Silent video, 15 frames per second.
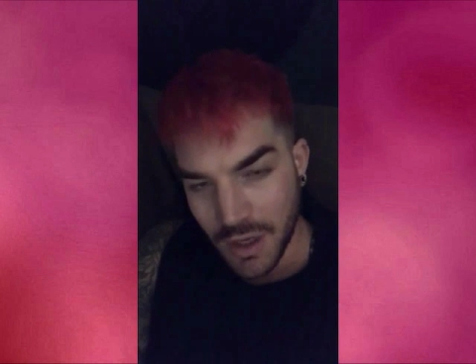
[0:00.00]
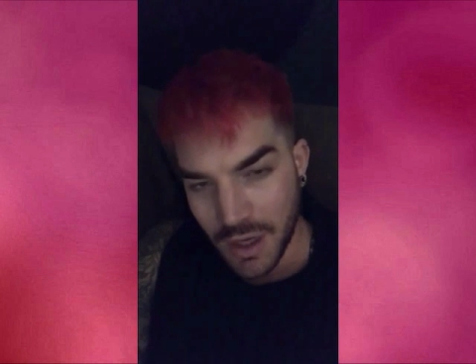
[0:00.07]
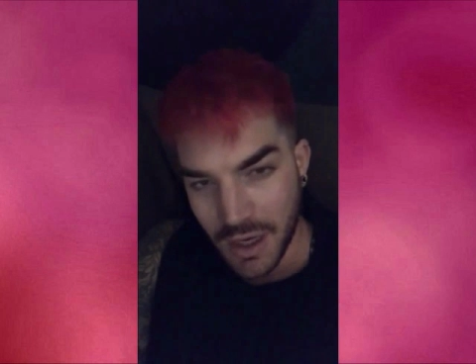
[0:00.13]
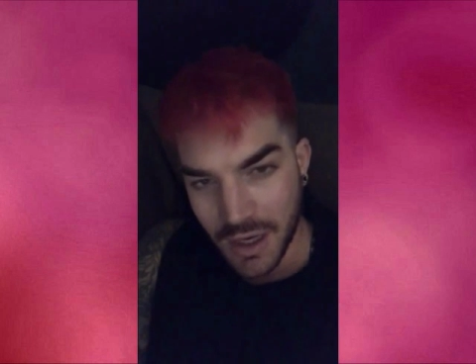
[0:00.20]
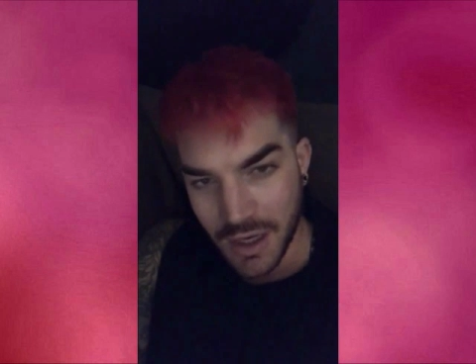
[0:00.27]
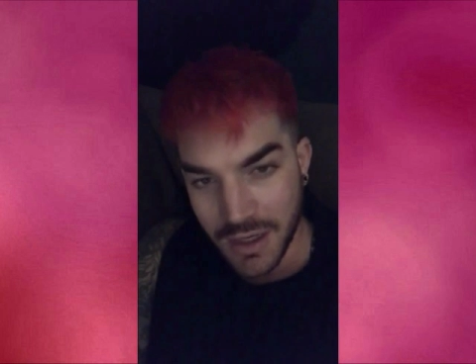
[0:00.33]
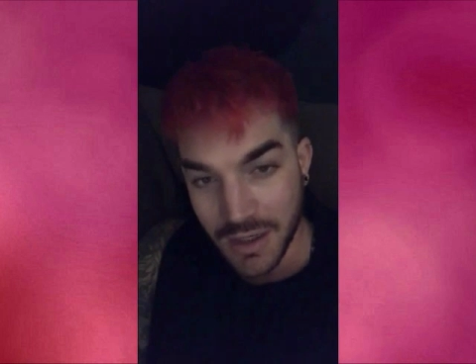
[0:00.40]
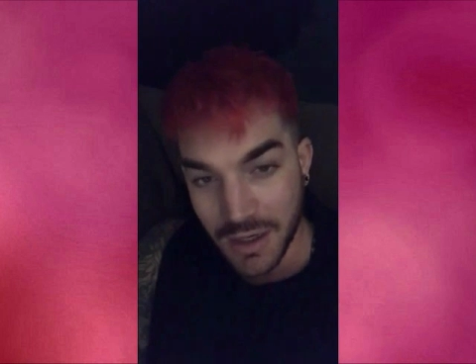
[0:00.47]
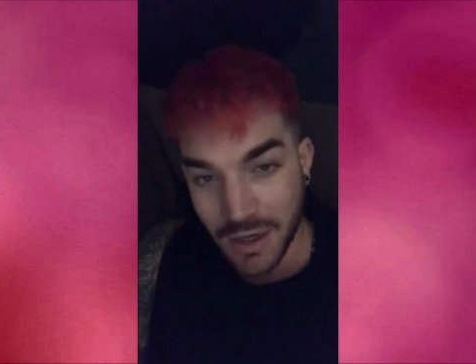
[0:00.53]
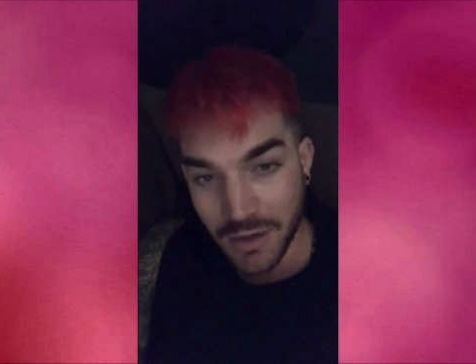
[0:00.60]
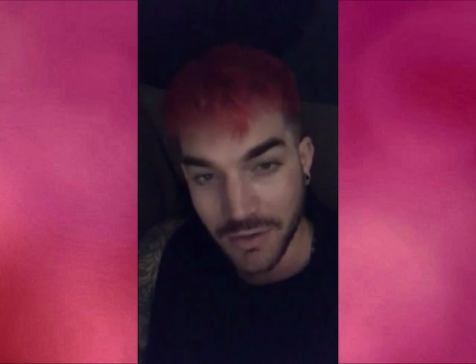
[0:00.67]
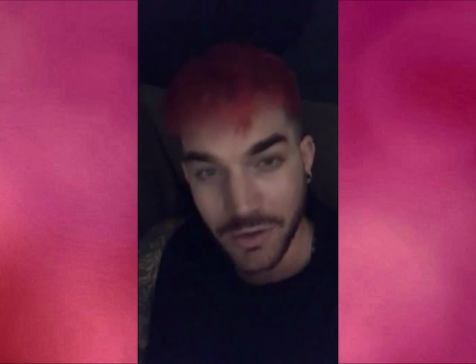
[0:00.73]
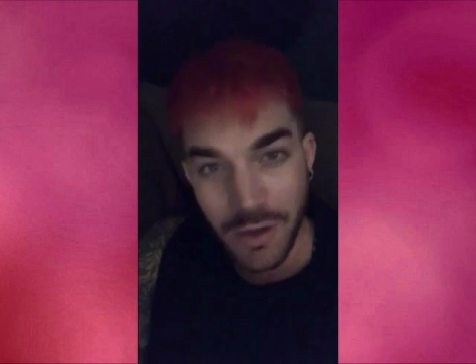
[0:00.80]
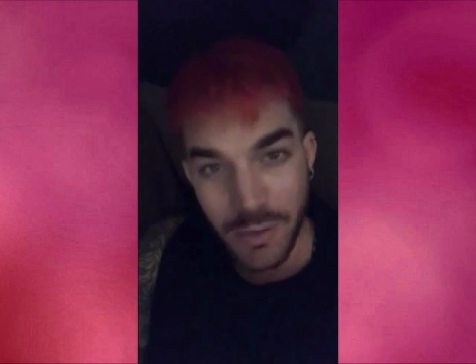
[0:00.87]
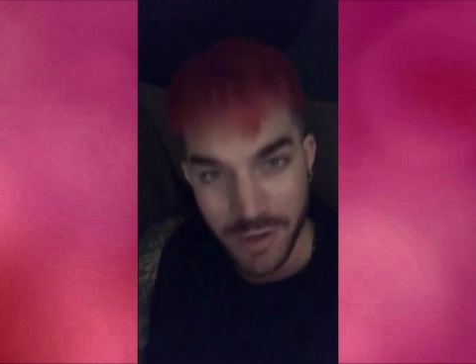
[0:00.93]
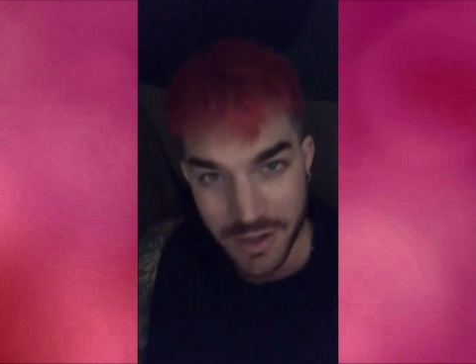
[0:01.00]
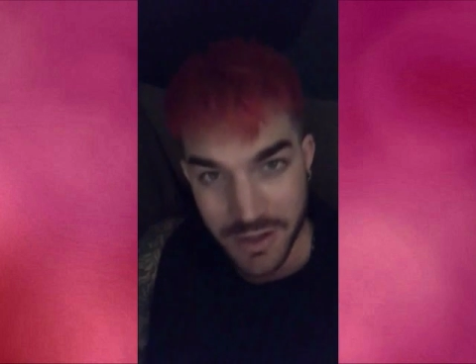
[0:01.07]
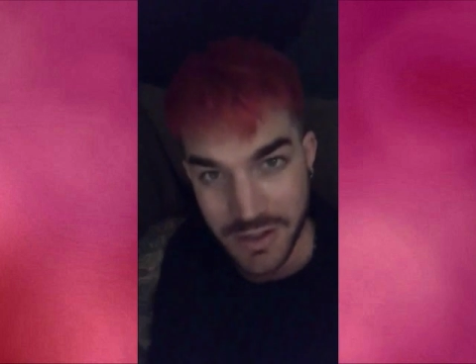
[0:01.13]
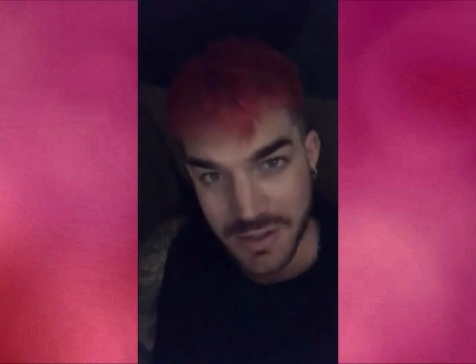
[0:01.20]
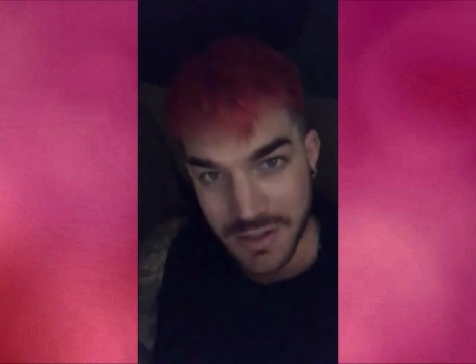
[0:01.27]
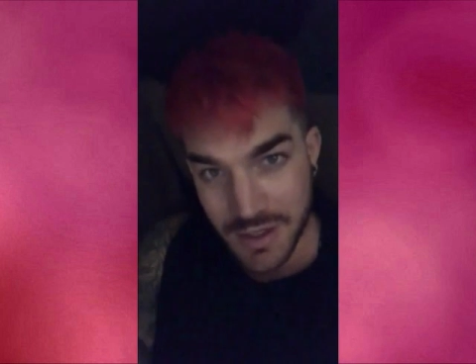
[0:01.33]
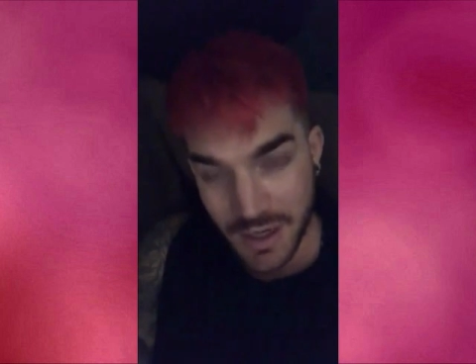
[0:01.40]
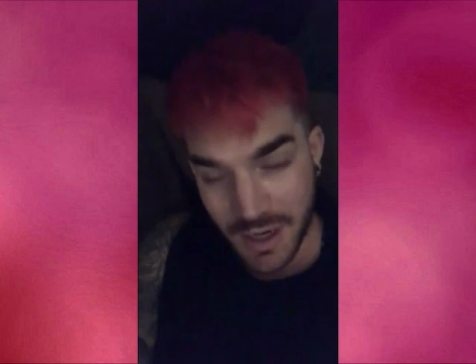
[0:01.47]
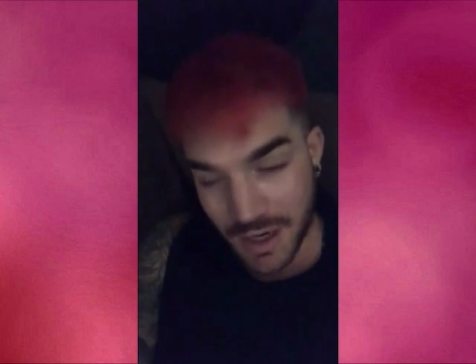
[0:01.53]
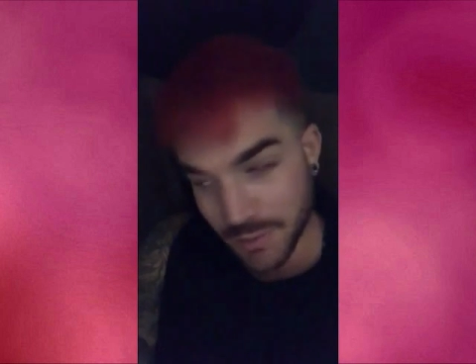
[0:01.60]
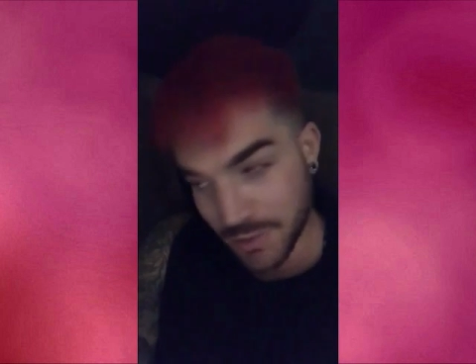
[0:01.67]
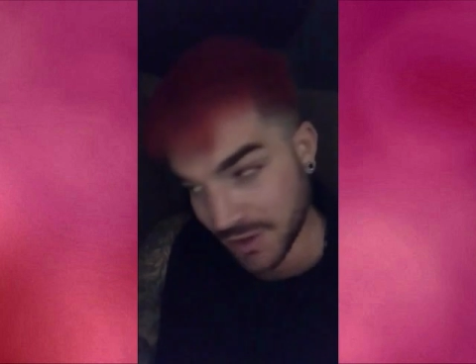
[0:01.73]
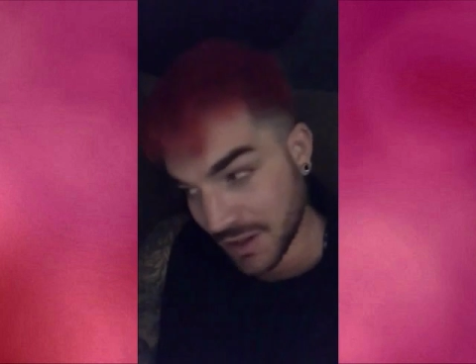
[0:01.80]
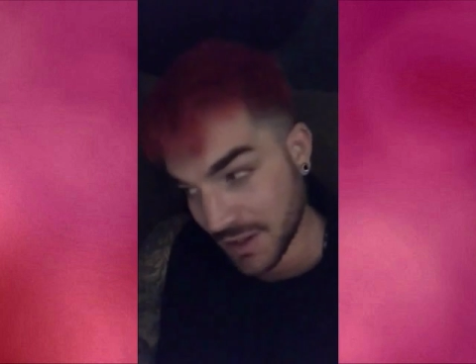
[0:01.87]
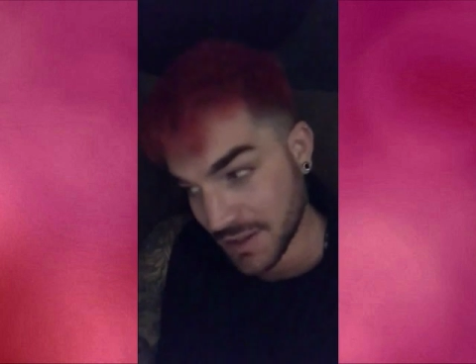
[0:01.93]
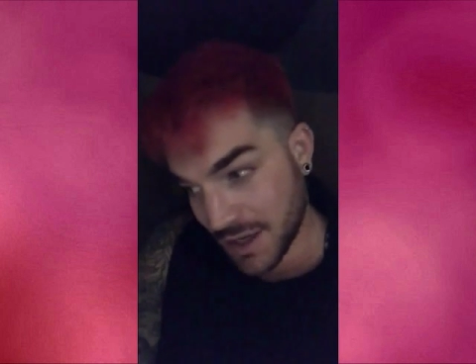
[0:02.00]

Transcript: And also, I wanted to say I realize